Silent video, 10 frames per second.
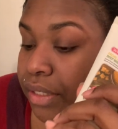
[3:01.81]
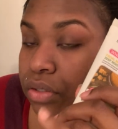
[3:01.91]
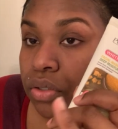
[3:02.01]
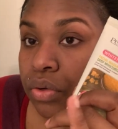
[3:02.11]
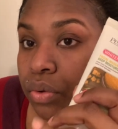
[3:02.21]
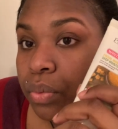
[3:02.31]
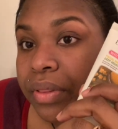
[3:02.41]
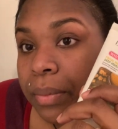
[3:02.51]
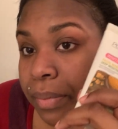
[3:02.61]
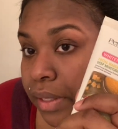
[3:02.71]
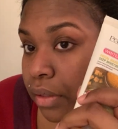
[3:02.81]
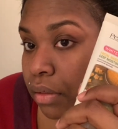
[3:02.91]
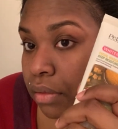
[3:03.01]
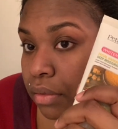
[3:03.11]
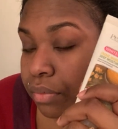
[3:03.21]
to go with a
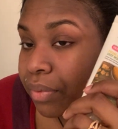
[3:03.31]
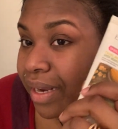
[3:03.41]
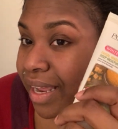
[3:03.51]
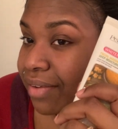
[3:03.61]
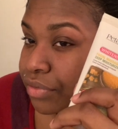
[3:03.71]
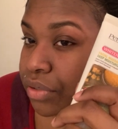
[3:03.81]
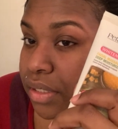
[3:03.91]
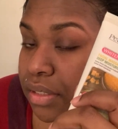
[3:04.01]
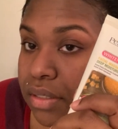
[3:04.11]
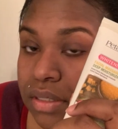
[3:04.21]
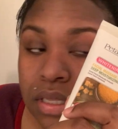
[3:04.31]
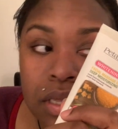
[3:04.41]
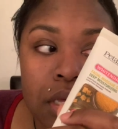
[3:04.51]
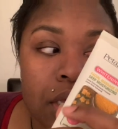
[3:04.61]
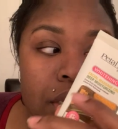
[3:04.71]
peel right after this,
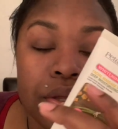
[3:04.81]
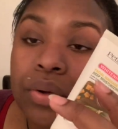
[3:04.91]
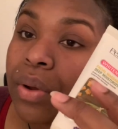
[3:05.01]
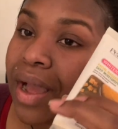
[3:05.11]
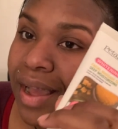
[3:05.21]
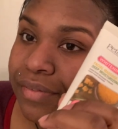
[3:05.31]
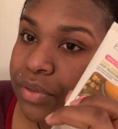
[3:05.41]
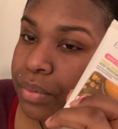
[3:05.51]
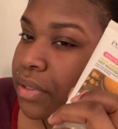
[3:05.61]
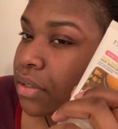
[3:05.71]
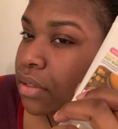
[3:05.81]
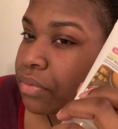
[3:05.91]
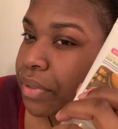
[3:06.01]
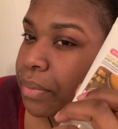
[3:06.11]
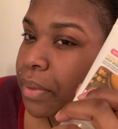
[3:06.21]
you don't have to put this on
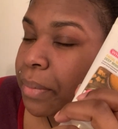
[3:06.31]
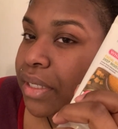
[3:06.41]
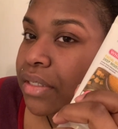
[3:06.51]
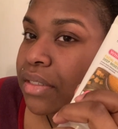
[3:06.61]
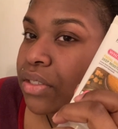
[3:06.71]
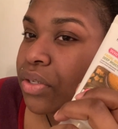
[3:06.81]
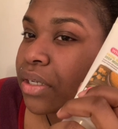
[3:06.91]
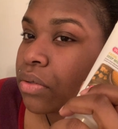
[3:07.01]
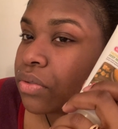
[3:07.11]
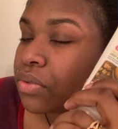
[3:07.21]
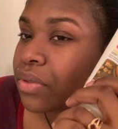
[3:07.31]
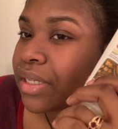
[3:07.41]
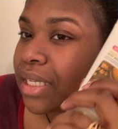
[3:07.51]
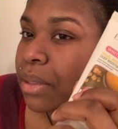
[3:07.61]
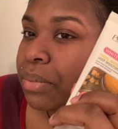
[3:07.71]
right away because you can also
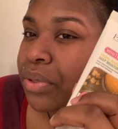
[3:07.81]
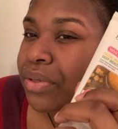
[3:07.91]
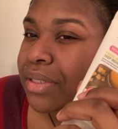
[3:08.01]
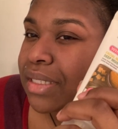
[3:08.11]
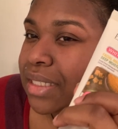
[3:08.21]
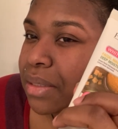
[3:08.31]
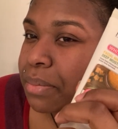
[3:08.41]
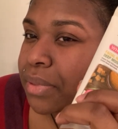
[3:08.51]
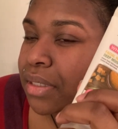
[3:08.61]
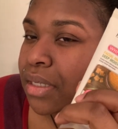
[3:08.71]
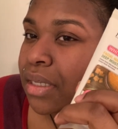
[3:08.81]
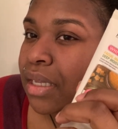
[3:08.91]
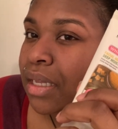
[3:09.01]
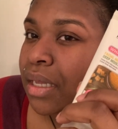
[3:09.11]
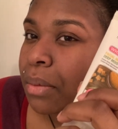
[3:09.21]
keep your deep
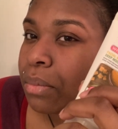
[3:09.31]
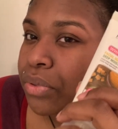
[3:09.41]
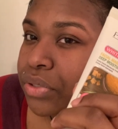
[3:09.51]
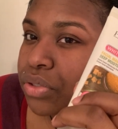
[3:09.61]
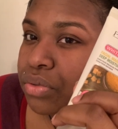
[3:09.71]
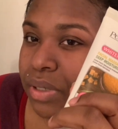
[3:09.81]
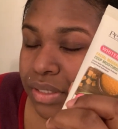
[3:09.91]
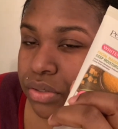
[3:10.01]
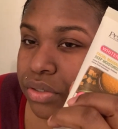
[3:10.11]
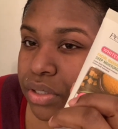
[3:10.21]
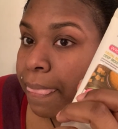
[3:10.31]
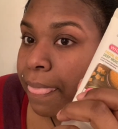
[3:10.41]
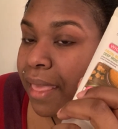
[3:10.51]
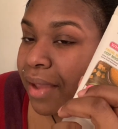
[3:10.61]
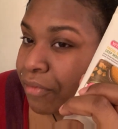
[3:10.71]
moisturizer
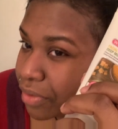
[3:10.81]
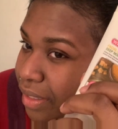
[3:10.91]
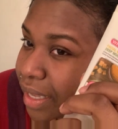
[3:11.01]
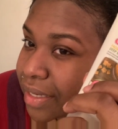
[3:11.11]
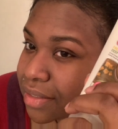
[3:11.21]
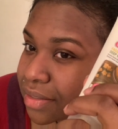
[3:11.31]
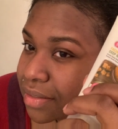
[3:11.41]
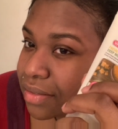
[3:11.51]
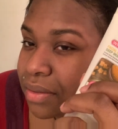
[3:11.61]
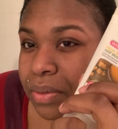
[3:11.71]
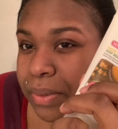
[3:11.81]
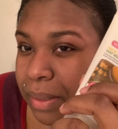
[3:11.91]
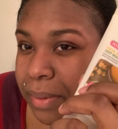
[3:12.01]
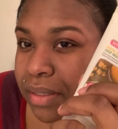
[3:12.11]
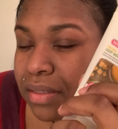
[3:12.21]
for the end. You know what I
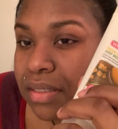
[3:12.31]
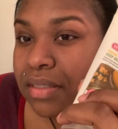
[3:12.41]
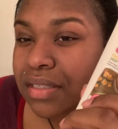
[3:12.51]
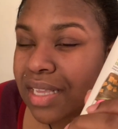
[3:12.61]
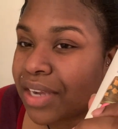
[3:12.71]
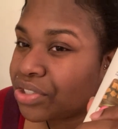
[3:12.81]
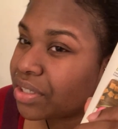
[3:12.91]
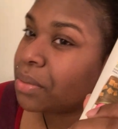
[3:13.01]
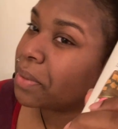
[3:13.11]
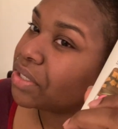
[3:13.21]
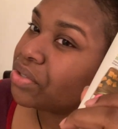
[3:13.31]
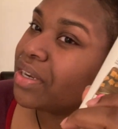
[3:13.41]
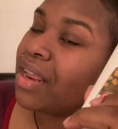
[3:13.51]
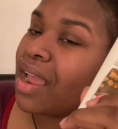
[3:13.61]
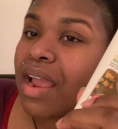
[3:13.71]
mean? Since it's actually gonna
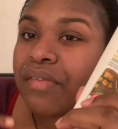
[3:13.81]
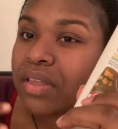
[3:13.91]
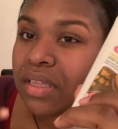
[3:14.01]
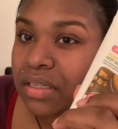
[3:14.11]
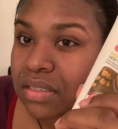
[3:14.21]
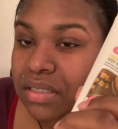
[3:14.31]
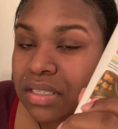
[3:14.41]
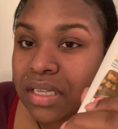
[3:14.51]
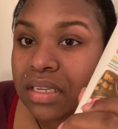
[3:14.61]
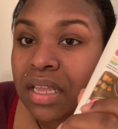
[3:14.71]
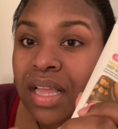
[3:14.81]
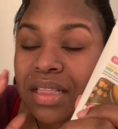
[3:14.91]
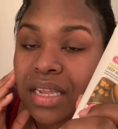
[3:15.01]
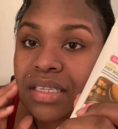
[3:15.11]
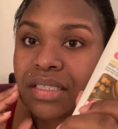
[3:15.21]
penetrate everything into the skin
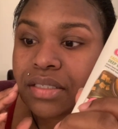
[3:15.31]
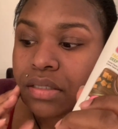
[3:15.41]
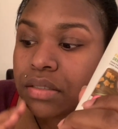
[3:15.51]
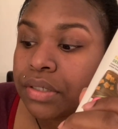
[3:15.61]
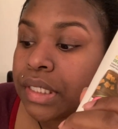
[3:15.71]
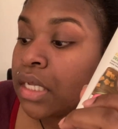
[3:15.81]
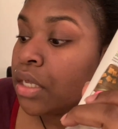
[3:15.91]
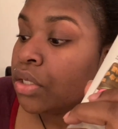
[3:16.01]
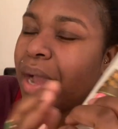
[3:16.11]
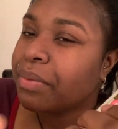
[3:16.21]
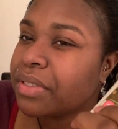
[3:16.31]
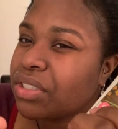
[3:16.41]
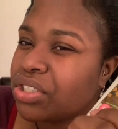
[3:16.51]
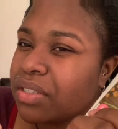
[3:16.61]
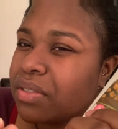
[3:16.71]
that is necessary, I would
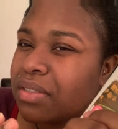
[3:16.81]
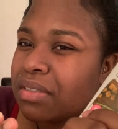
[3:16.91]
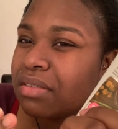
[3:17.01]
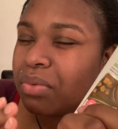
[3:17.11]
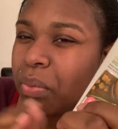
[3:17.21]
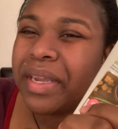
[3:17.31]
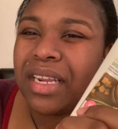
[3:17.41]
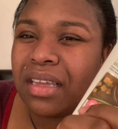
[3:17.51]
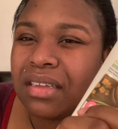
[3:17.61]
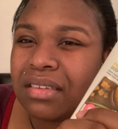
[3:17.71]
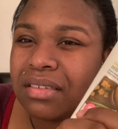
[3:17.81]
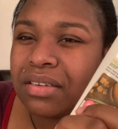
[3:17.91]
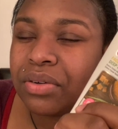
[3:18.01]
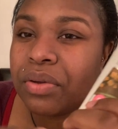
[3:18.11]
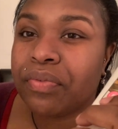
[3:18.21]
suggest waiting.
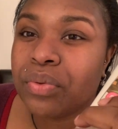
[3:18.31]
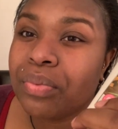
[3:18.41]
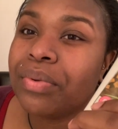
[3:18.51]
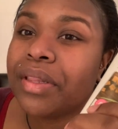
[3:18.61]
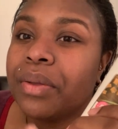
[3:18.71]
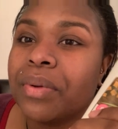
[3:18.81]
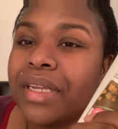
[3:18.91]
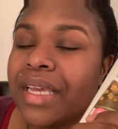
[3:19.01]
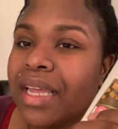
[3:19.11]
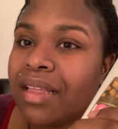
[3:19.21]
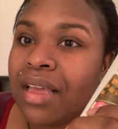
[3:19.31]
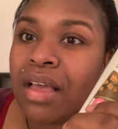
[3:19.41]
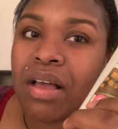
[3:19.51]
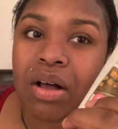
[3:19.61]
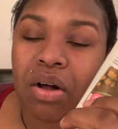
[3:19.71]
You know, if you really wanna get
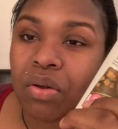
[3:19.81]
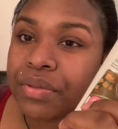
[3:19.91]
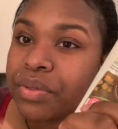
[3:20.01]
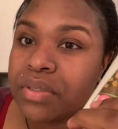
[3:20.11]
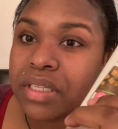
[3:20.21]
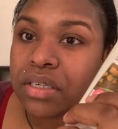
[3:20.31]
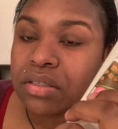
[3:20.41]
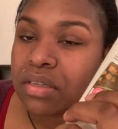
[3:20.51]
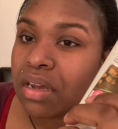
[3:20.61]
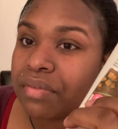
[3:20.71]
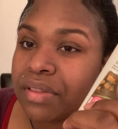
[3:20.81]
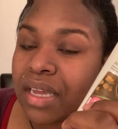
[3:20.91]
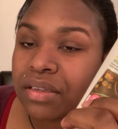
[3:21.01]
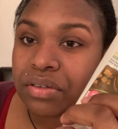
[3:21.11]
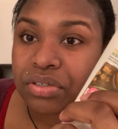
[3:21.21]
all those layers off
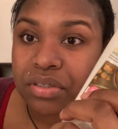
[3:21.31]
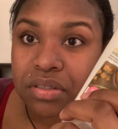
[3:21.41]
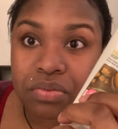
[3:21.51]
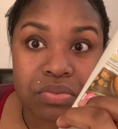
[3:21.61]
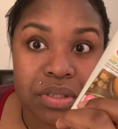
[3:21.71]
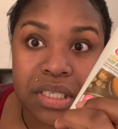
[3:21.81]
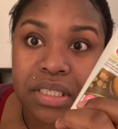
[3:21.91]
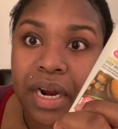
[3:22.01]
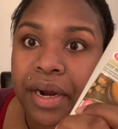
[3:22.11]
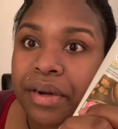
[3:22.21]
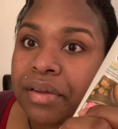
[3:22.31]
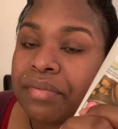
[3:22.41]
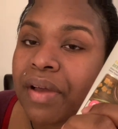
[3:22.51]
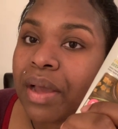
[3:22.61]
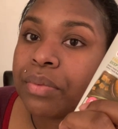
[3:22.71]
that you're just really tired
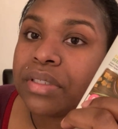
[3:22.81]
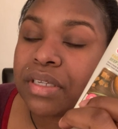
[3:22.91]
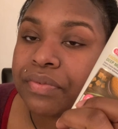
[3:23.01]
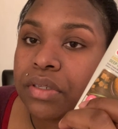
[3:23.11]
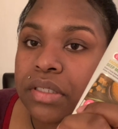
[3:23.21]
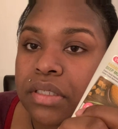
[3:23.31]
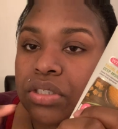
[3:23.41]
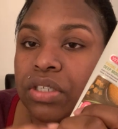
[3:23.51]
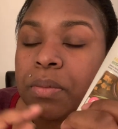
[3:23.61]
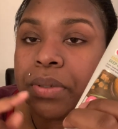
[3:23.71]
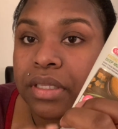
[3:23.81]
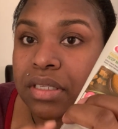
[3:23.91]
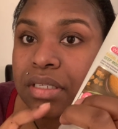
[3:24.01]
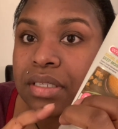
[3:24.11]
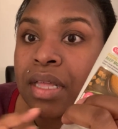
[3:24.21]
of, I would definitely suggest putting
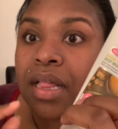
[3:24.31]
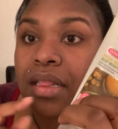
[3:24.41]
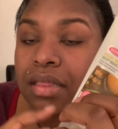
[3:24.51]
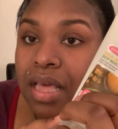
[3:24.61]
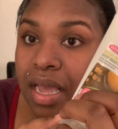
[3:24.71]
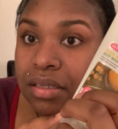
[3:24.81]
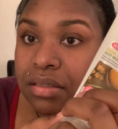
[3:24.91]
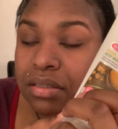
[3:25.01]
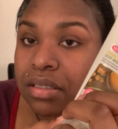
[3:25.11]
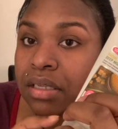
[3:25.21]
this last.